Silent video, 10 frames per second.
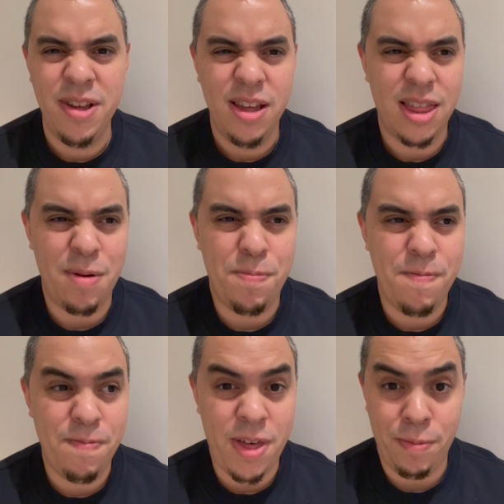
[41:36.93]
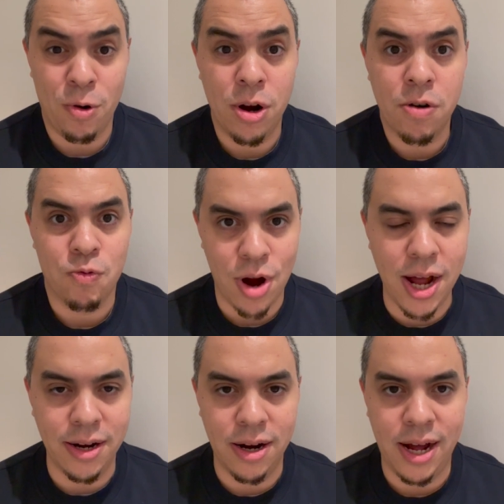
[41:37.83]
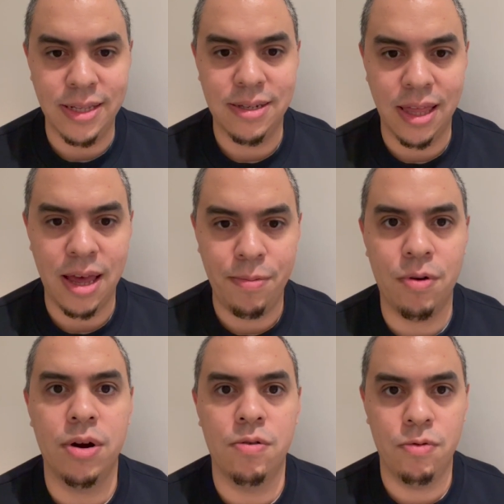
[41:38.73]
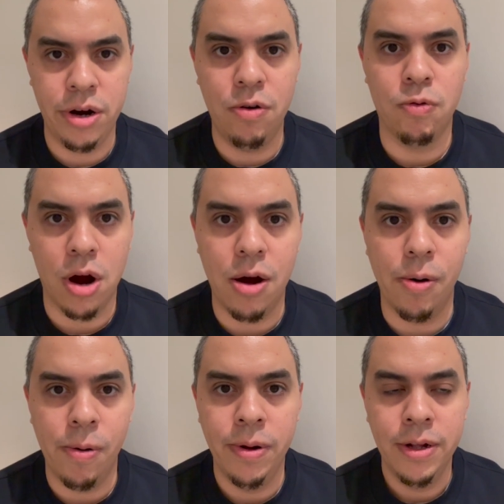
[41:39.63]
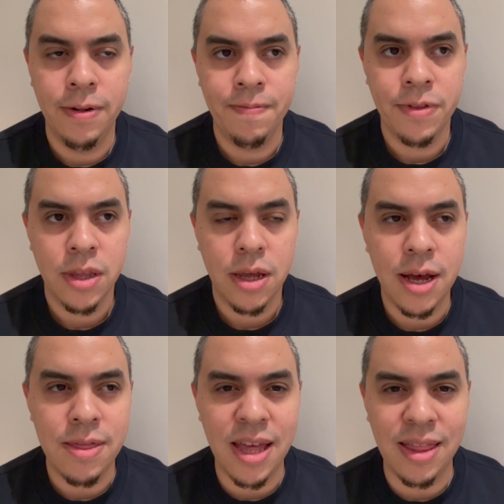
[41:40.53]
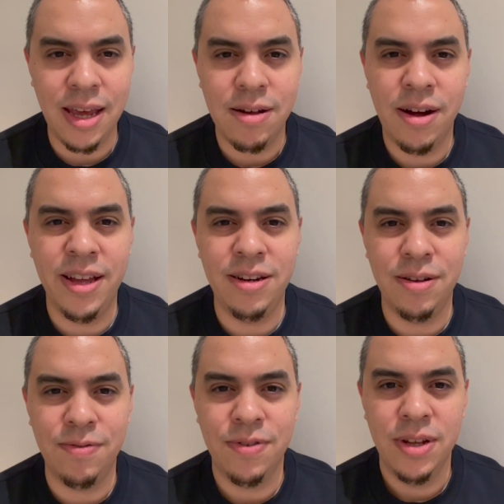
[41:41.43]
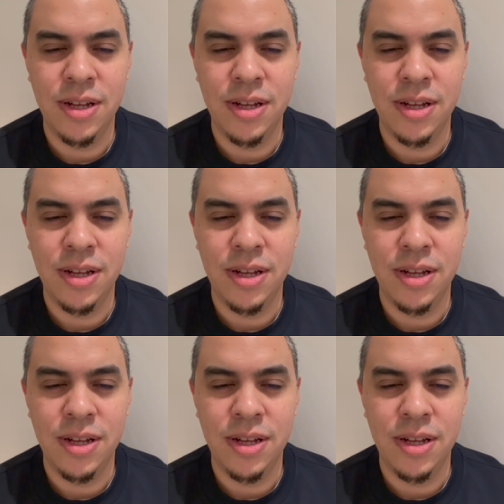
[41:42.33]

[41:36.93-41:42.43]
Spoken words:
They were on a run, I'd say. They were on a real roll. And then they kind of,